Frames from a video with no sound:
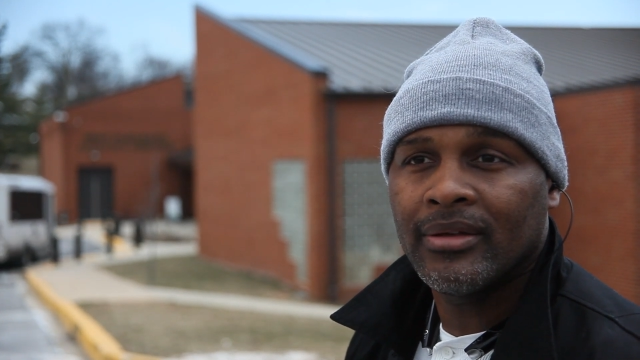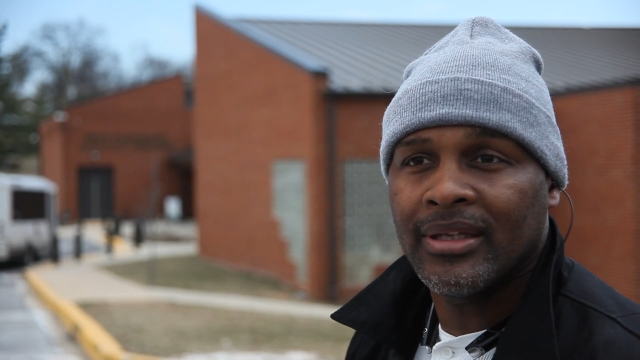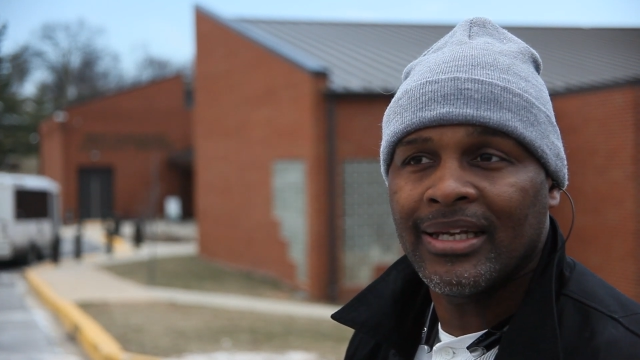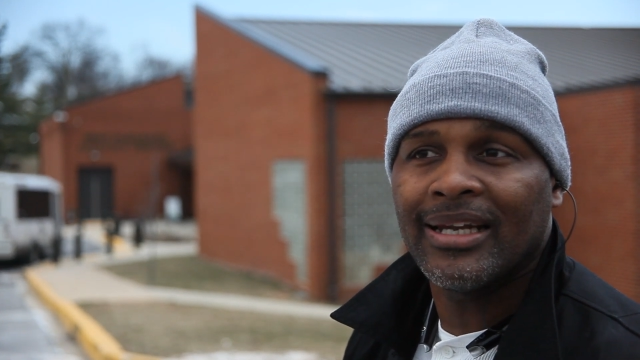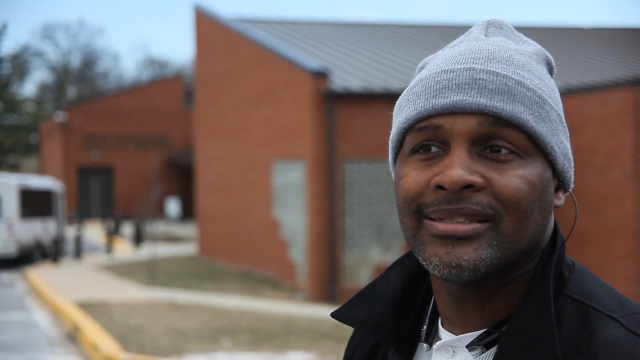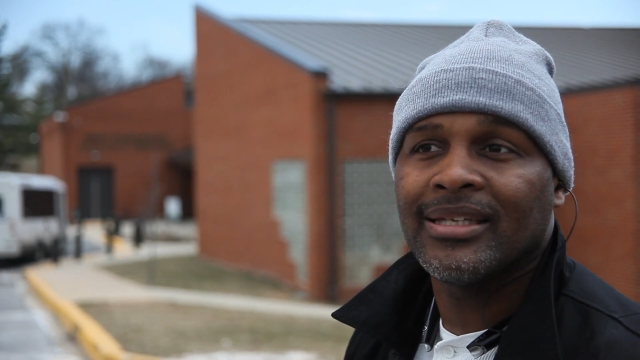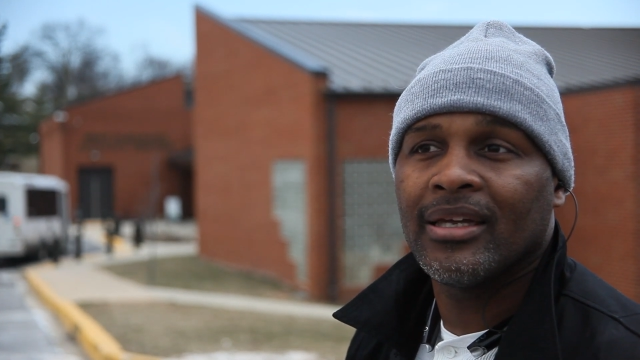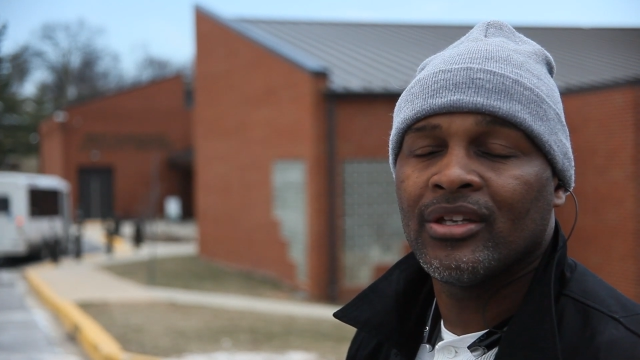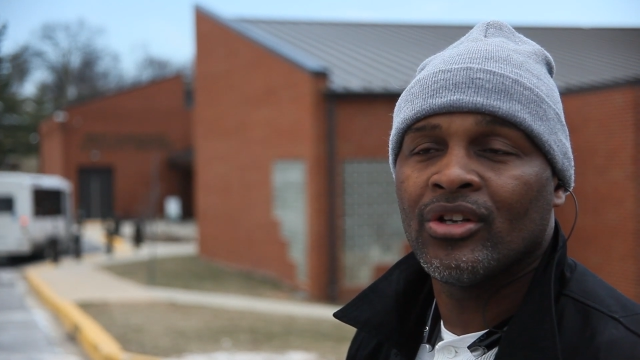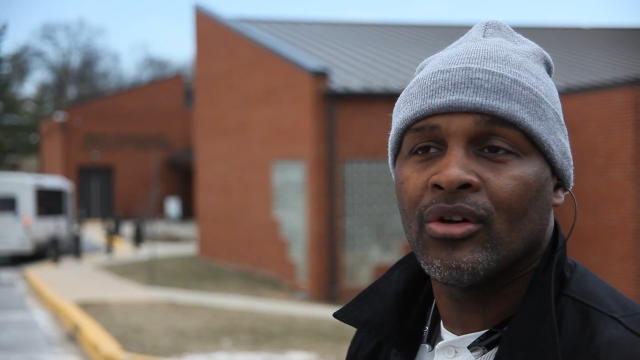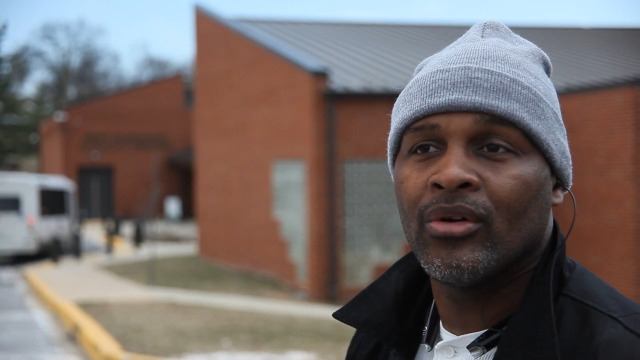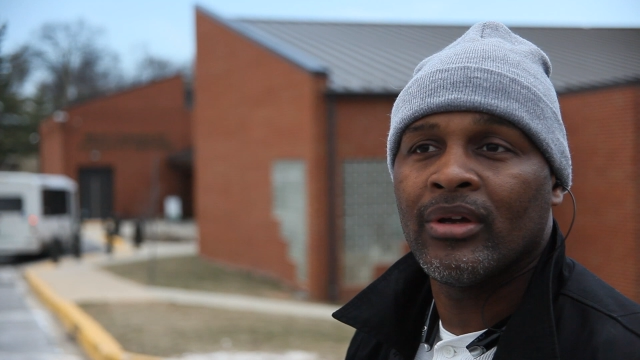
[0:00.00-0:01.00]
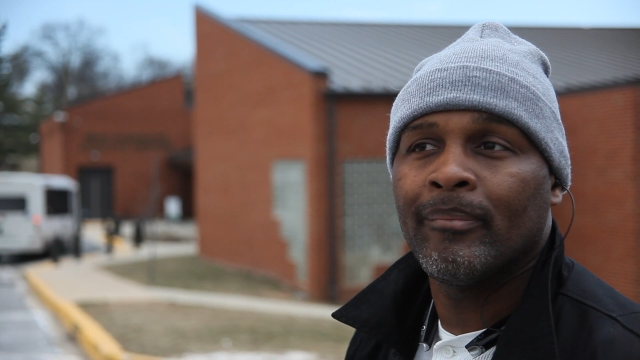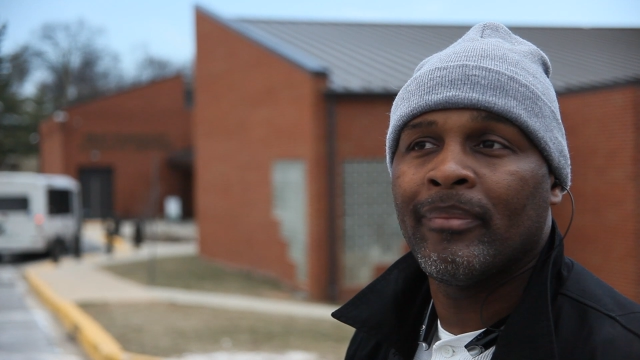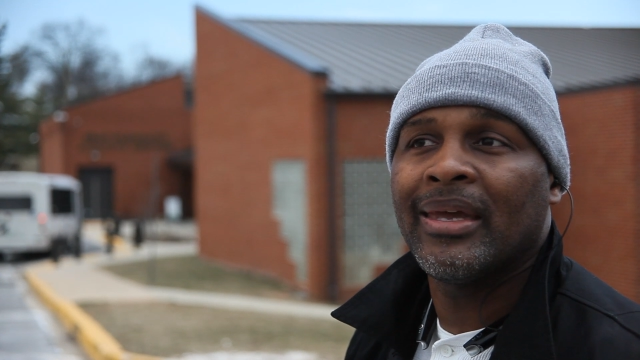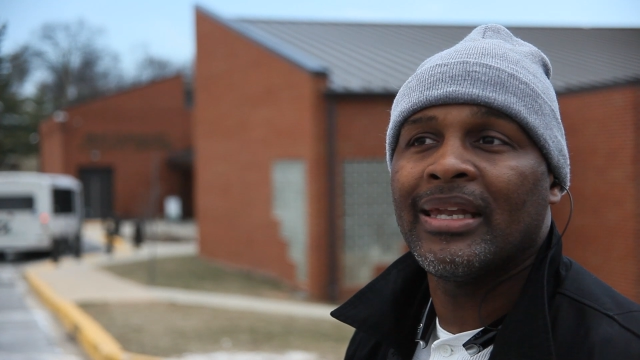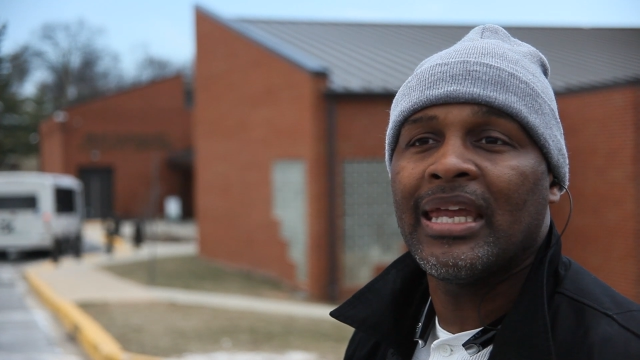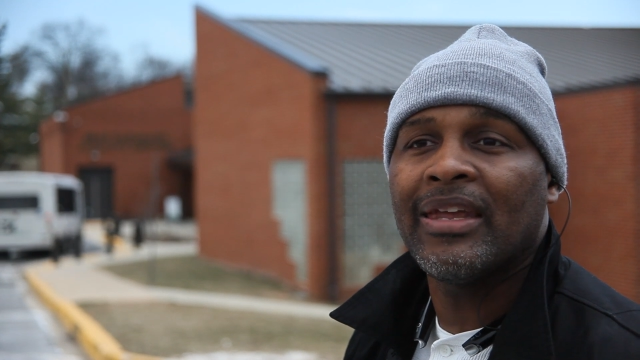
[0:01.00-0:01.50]
Then I said, you know,
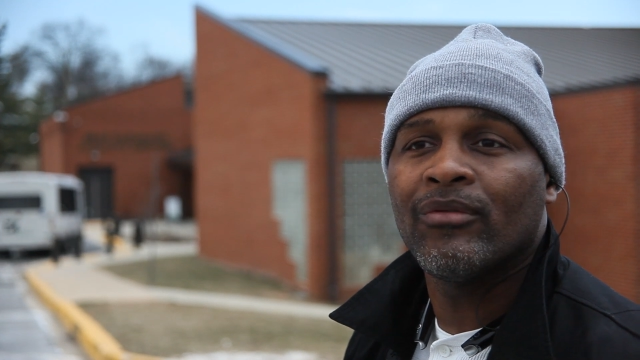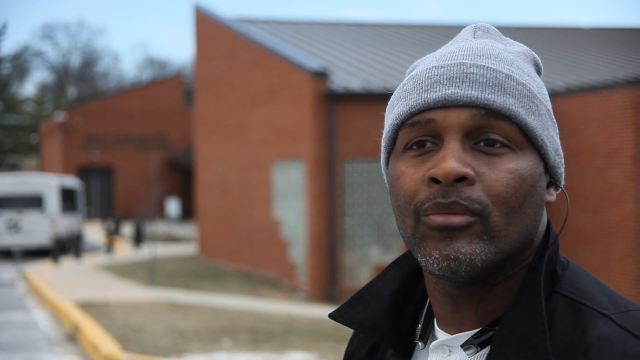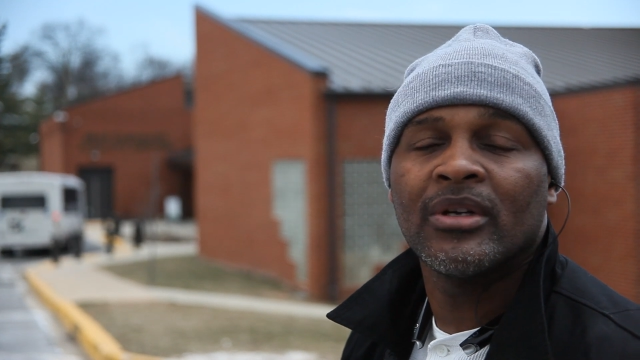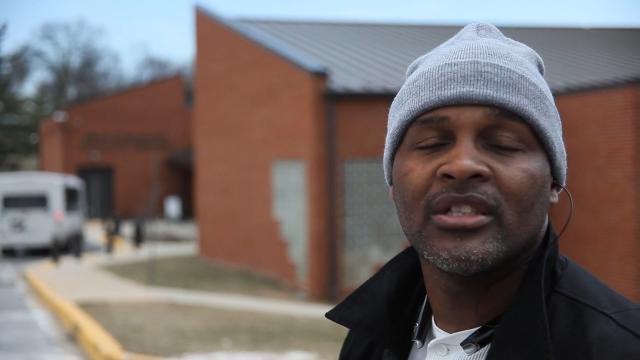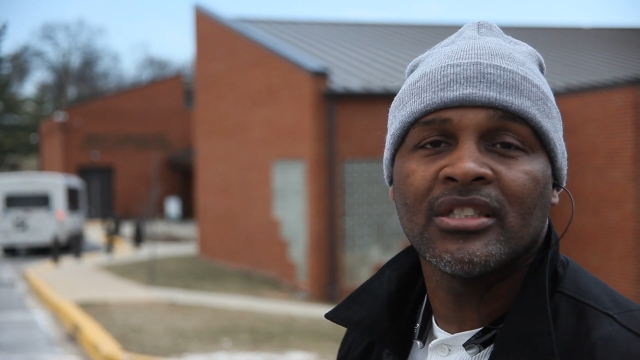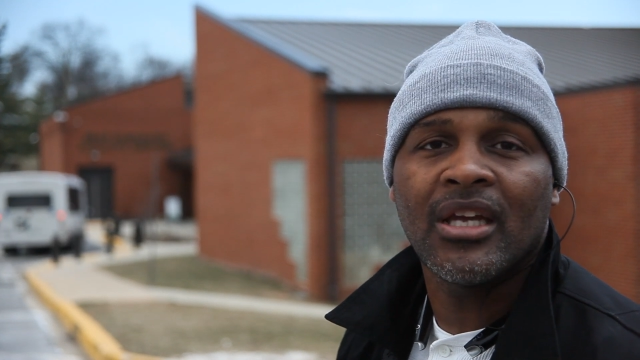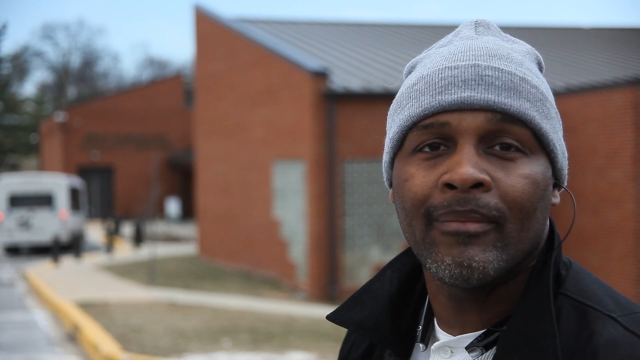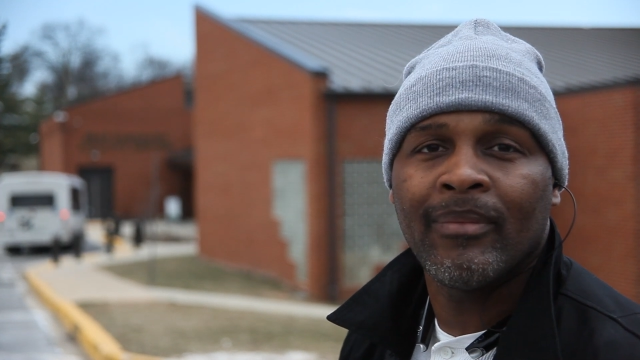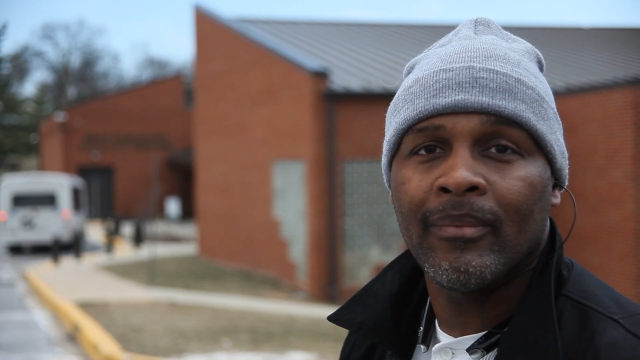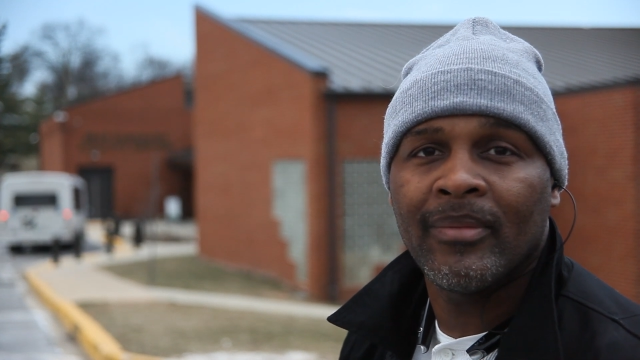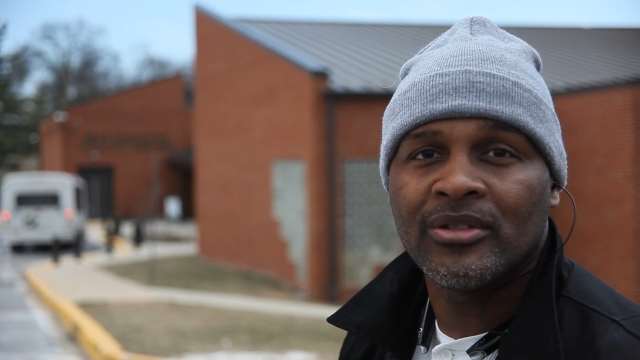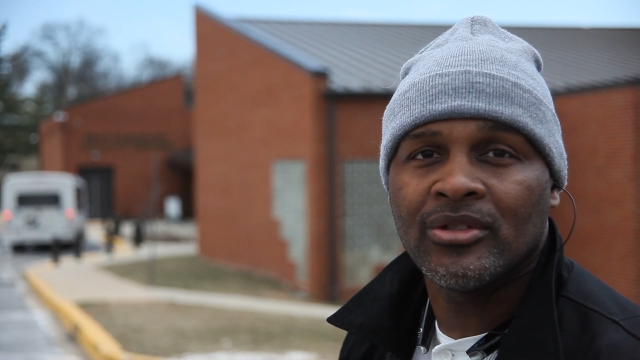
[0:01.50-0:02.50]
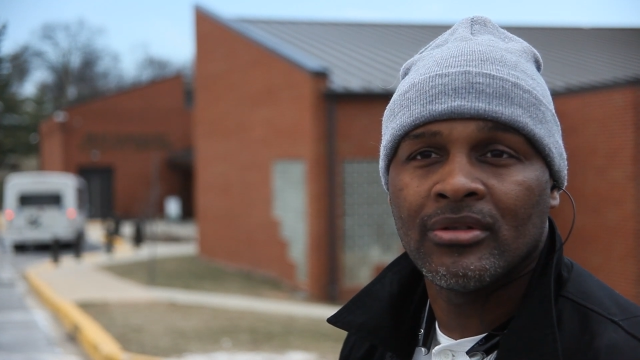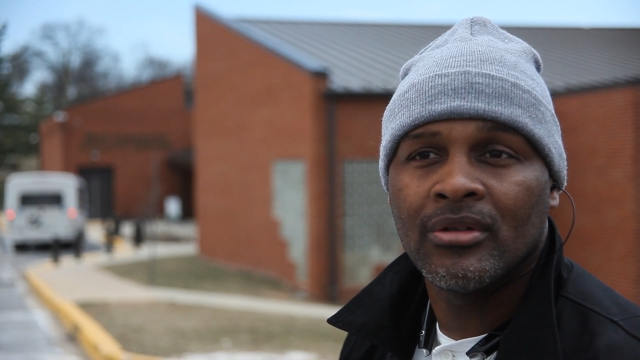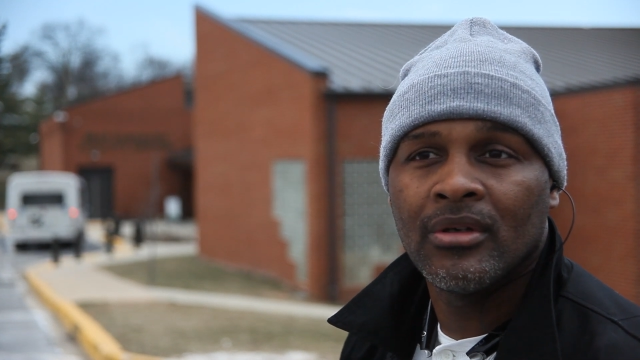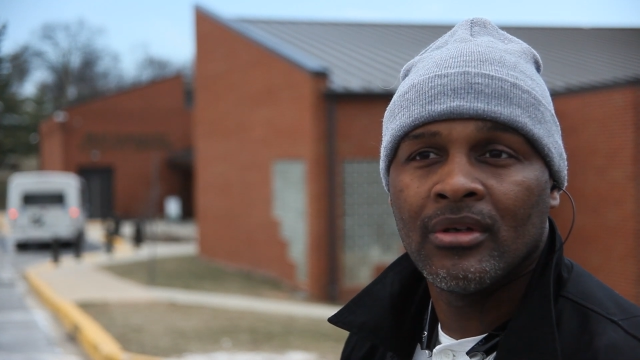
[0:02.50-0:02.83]
being even with a Sharmba Mitchell